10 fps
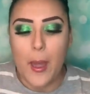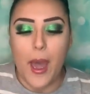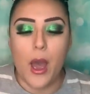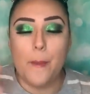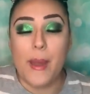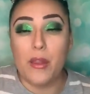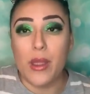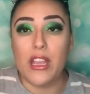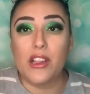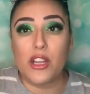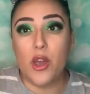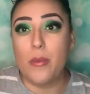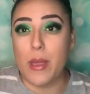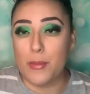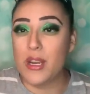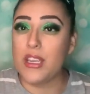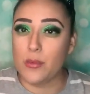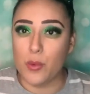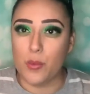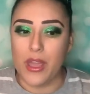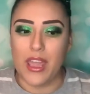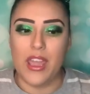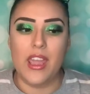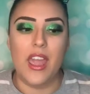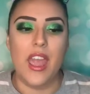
My regular November giveaway.